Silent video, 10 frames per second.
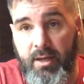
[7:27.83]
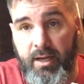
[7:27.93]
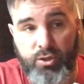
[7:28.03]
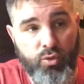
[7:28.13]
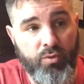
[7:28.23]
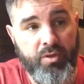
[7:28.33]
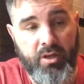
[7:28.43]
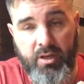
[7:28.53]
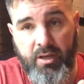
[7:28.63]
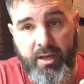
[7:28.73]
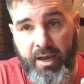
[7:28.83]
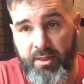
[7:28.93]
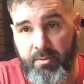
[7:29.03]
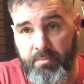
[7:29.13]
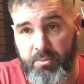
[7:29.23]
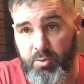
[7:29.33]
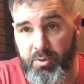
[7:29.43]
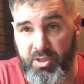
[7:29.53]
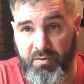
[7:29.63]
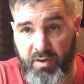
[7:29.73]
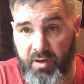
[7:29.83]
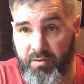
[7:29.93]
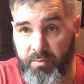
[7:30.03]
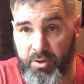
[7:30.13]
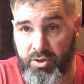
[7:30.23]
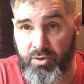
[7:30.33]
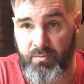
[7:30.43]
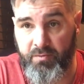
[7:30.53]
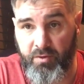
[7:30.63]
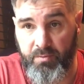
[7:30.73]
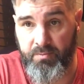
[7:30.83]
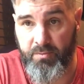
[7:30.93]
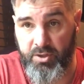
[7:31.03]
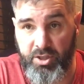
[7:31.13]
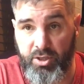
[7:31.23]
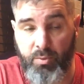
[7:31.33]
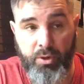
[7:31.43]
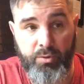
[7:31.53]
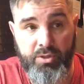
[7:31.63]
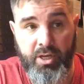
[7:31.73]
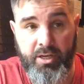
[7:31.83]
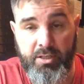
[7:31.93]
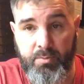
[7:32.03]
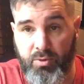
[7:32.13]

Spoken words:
I don't think you can get them specifically from the GW site,